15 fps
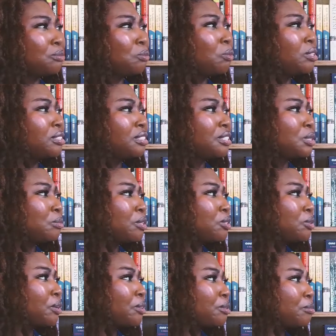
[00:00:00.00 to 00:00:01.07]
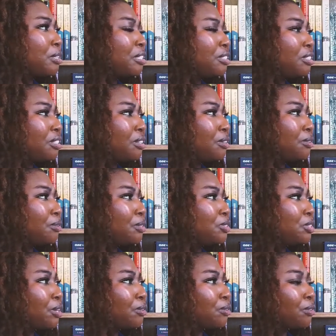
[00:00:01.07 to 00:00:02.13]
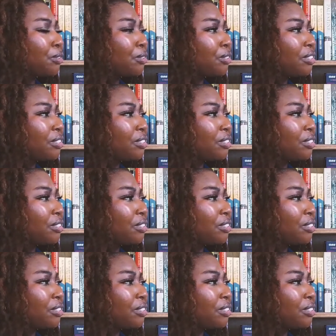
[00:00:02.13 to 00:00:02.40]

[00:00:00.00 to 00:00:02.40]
what does mental health mean to you in general?